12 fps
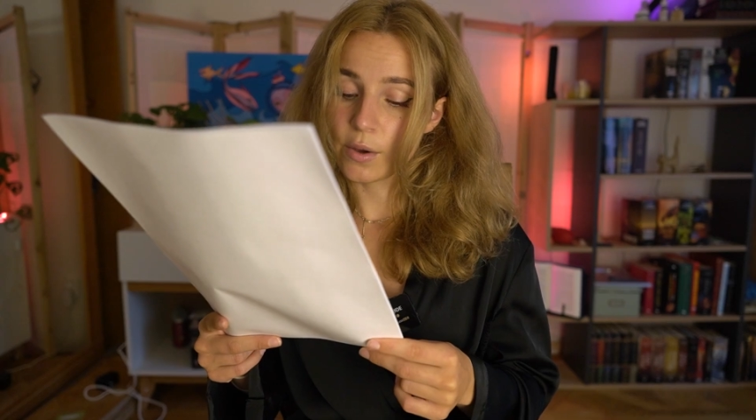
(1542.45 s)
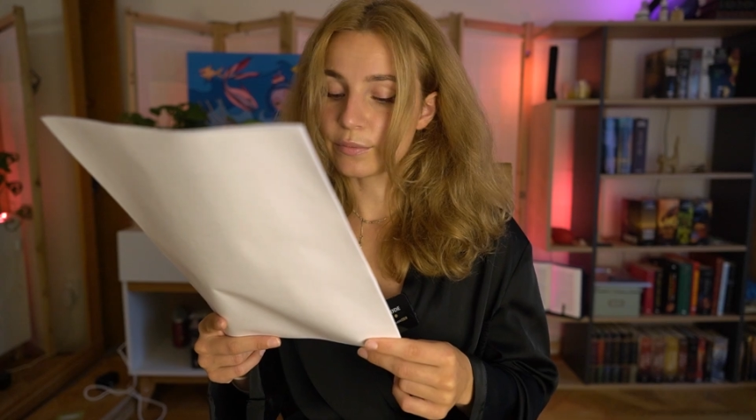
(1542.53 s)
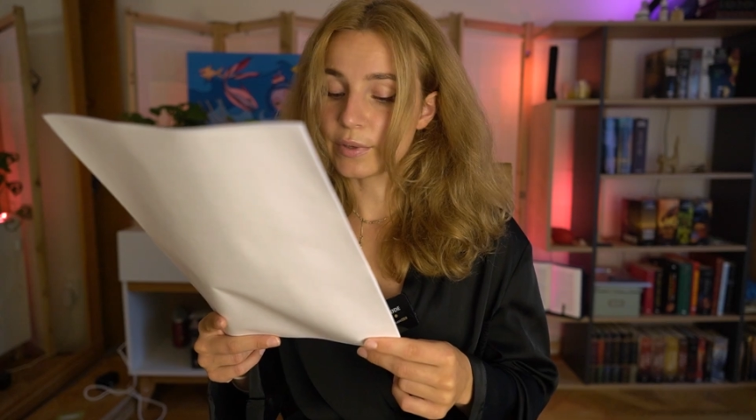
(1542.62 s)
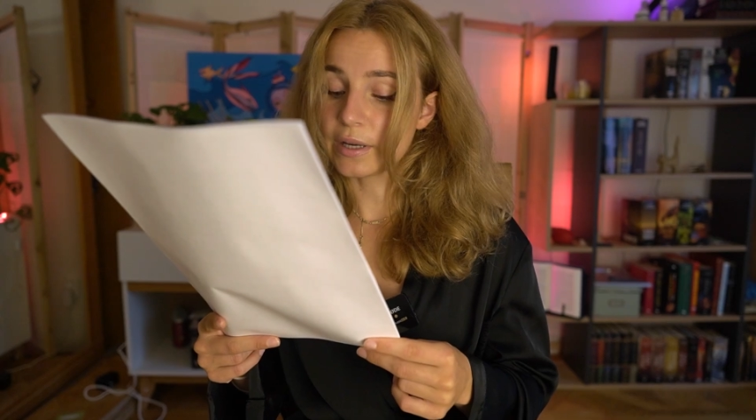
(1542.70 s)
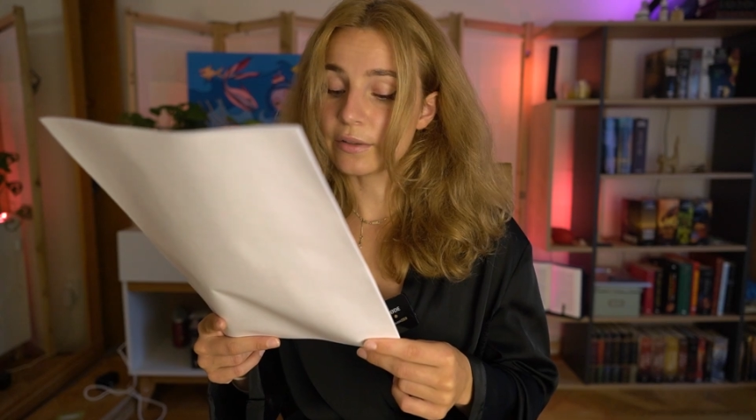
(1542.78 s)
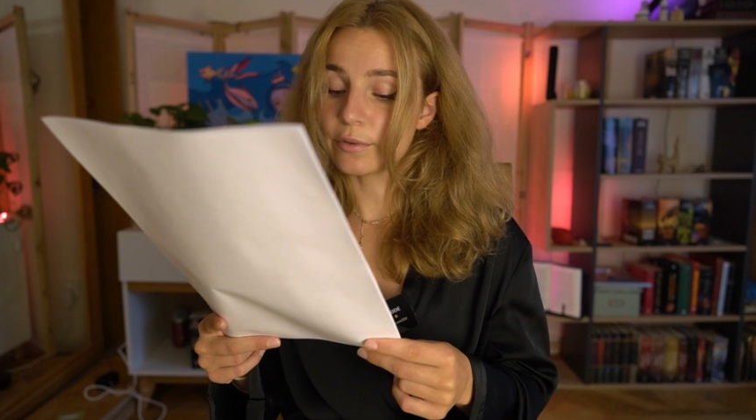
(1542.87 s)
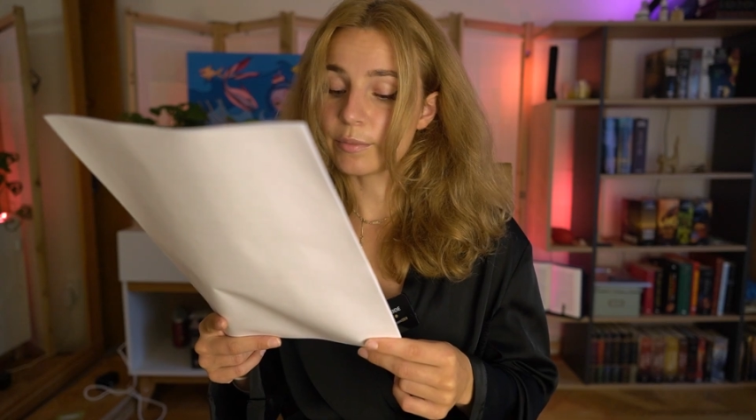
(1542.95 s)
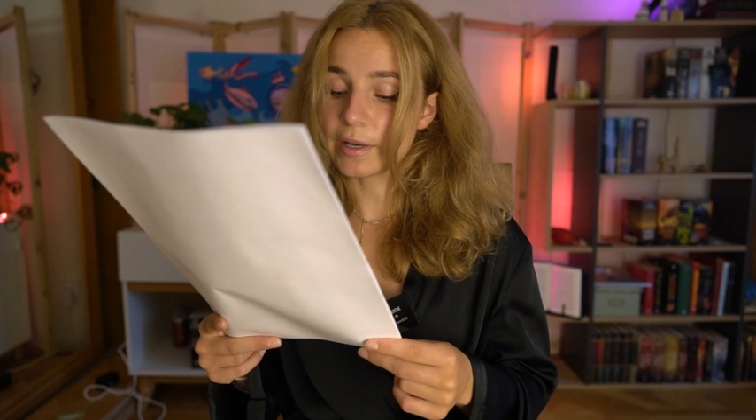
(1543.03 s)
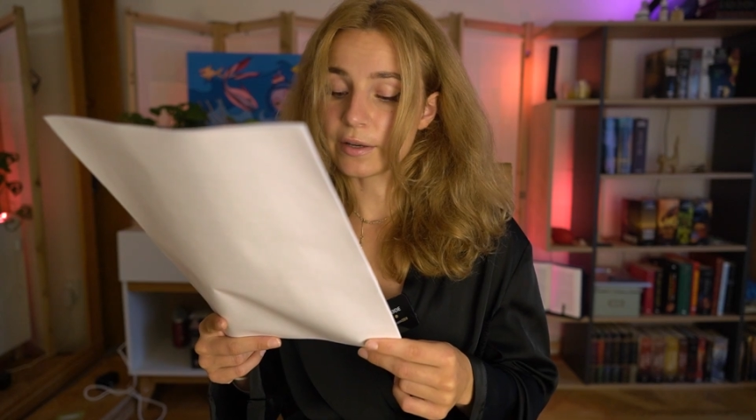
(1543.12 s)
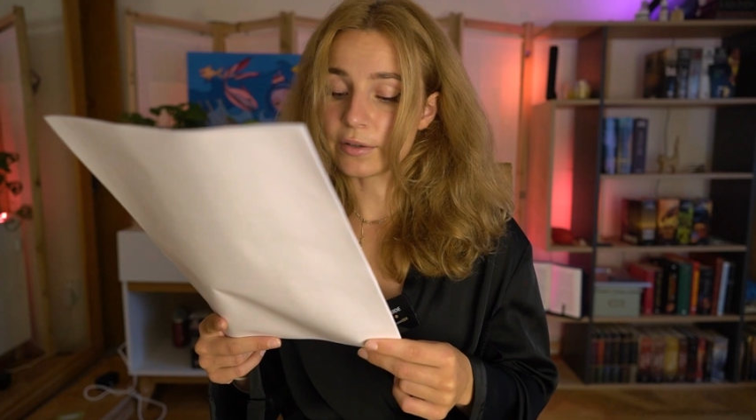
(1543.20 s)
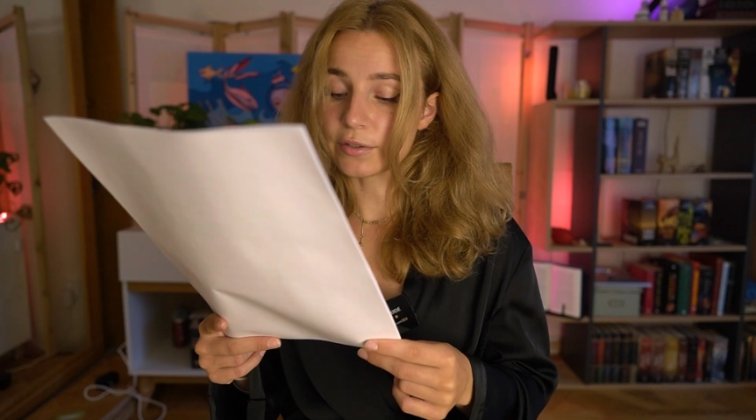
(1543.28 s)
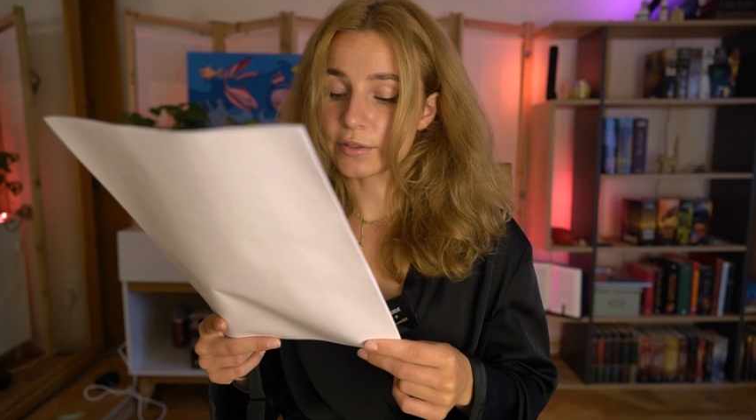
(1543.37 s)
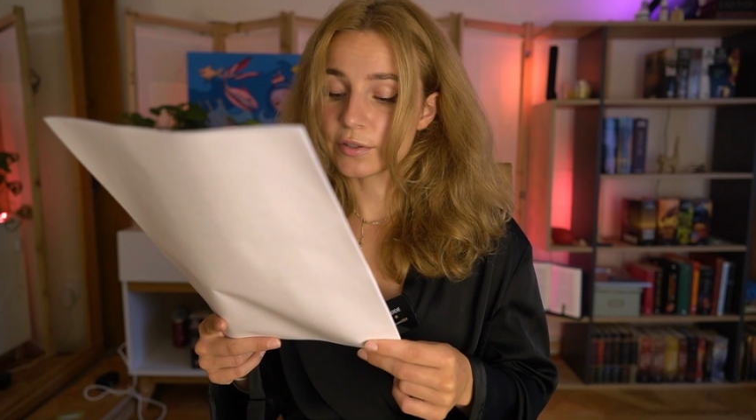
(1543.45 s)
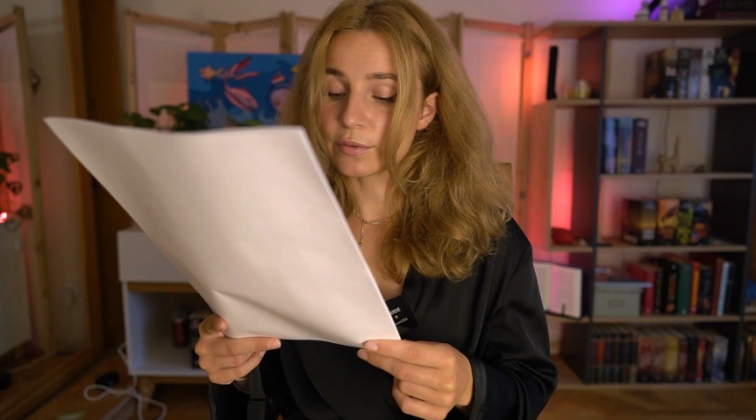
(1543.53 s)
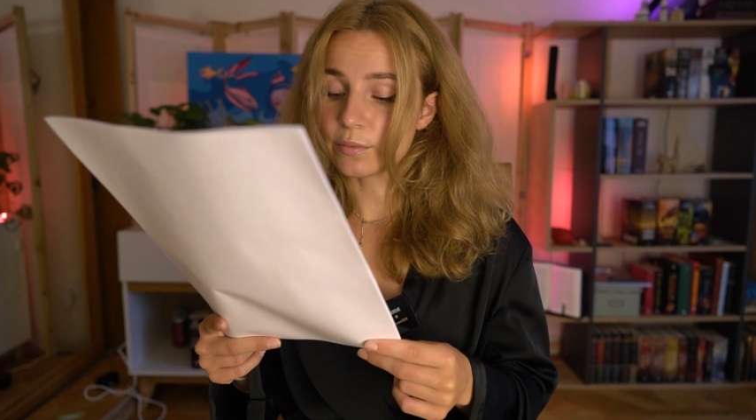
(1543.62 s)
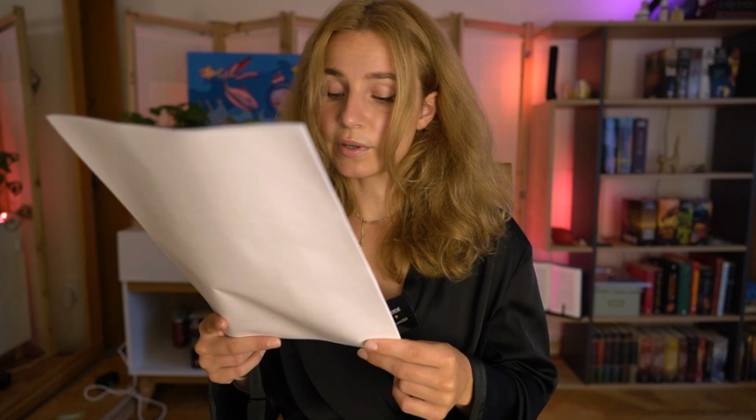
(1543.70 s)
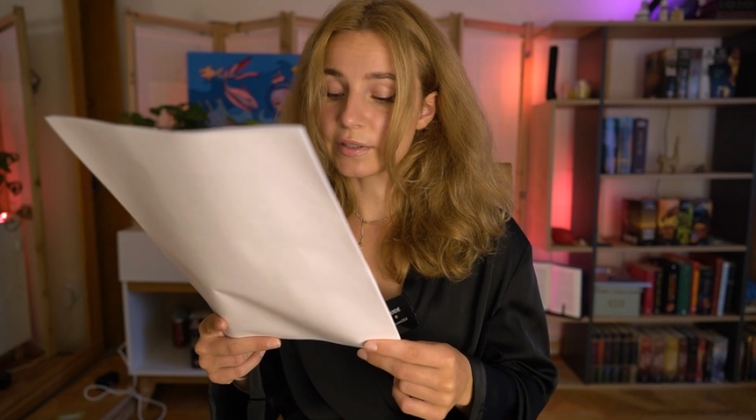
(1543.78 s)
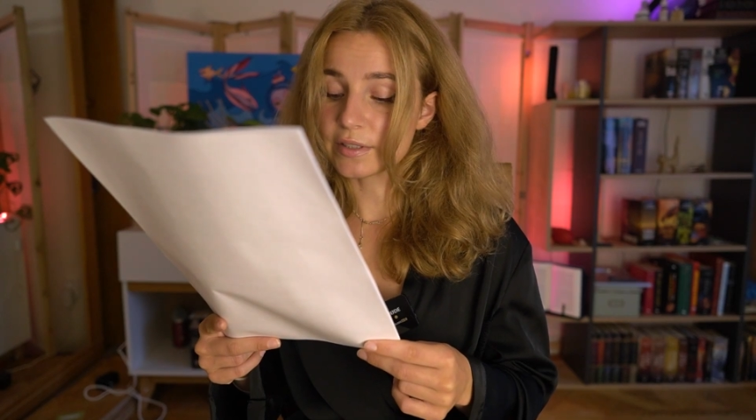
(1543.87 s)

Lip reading: while the beggars were